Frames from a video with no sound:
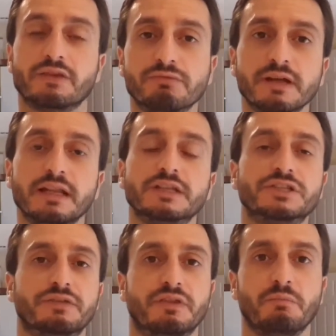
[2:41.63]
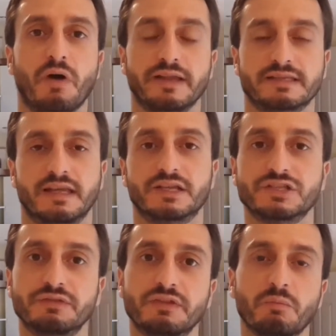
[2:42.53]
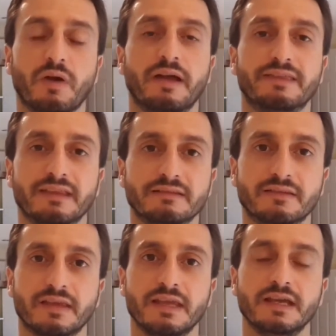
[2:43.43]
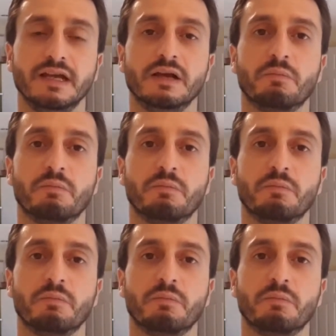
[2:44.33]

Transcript: It's really a shift in mindset, a shift in my identity,